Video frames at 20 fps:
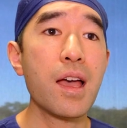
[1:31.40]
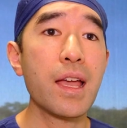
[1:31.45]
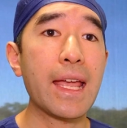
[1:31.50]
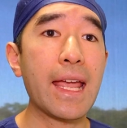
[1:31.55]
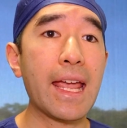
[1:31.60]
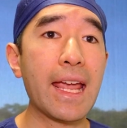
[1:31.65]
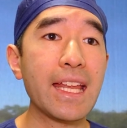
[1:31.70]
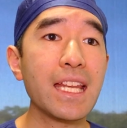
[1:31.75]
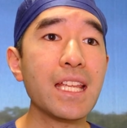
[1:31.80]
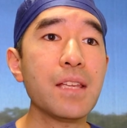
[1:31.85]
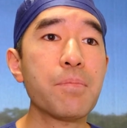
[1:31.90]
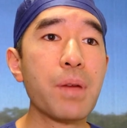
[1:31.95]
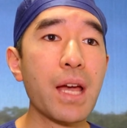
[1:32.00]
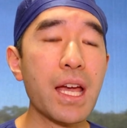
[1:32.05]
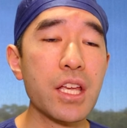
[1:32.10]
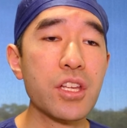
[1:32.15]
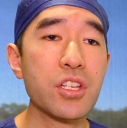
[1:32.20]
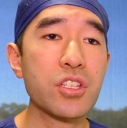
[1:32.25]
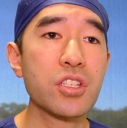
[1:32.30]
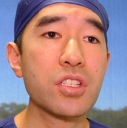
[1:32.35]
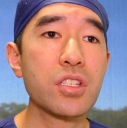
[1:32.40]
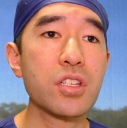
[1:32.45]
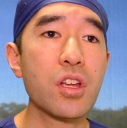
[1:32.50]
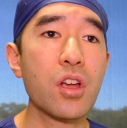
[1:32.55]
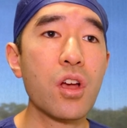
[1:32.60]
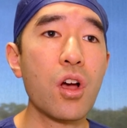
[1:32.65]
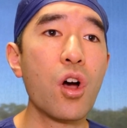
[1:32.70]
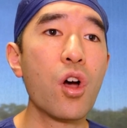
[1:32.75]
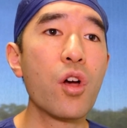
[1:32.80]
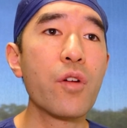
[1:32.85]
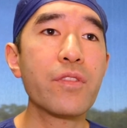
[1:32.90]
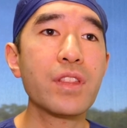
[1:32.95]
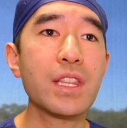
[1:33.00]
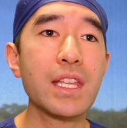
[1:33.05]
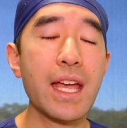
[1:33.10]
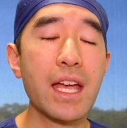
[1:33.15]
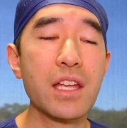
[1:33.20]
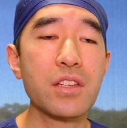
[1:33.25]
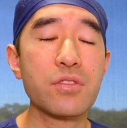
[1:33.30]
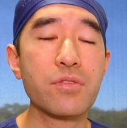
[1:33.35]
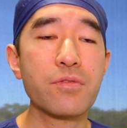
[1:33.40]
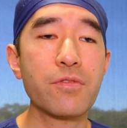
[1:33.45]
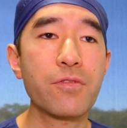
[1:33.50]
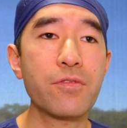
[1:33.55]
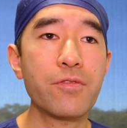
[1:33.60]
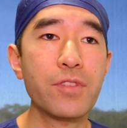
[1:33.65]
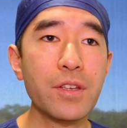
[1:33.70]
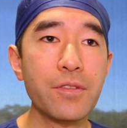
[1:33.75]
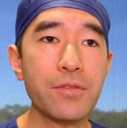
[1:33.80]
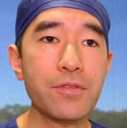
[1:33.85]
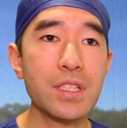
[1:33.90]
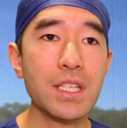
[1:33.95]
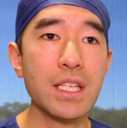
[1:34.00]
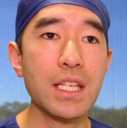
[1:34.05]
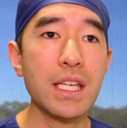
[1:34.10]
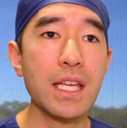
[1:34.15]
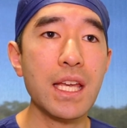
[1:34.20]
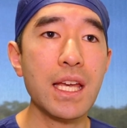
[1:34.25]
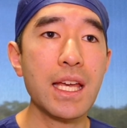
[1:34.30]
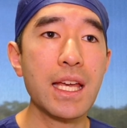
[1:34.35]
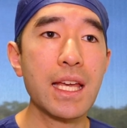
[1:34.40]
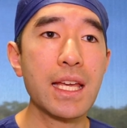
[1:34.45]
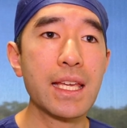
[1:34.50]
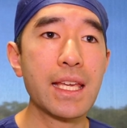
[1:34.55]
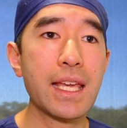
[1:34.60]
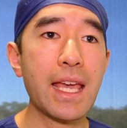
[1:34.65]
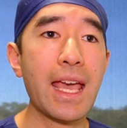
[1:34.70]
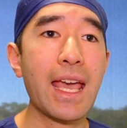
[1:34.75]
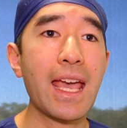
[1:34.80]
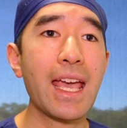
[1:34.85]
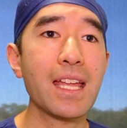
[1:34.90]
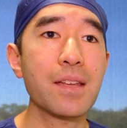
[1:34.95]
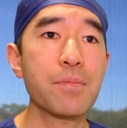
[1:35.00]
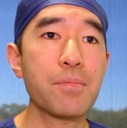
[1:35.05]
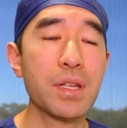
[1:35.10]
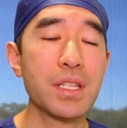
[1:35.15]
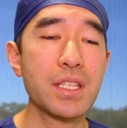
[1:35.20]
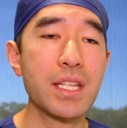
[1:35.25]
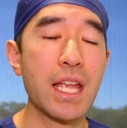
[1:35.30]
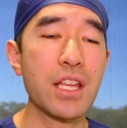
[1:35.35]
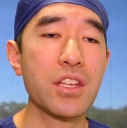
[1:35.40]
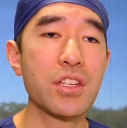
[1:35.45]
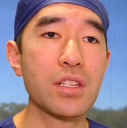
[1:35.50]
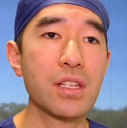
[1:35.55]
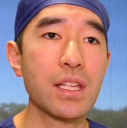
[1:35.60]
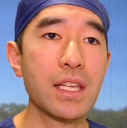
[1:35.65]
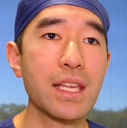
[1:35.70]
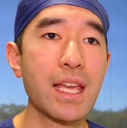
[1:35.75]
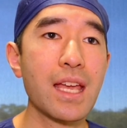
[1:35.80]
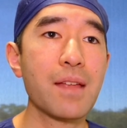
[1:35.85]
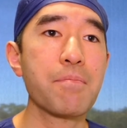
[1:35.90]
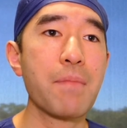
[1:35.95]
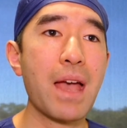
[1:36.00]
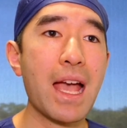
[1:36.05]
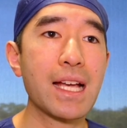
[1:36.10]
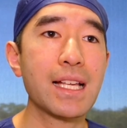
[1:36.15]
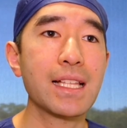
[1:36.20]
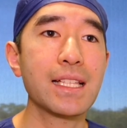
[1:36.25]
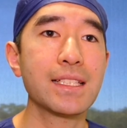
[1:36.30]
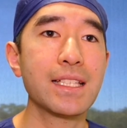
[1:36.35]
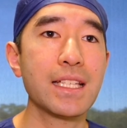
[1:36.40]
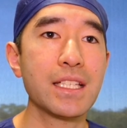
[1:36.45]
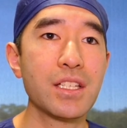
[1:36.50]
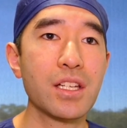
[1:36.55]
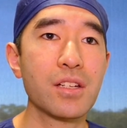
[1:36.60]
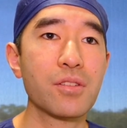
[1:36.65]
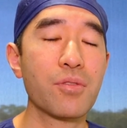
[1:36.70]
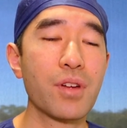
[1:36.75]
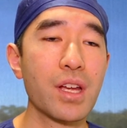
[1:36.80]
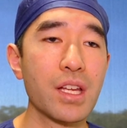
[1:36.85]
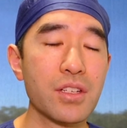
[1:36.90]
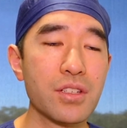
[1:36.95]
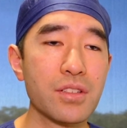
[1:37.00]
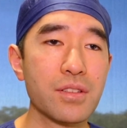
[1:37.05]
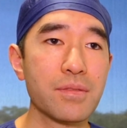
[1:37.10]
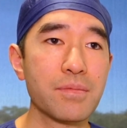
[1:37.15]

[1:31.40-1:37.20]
Any patient over the age of 50 can potentially get macular degeneration.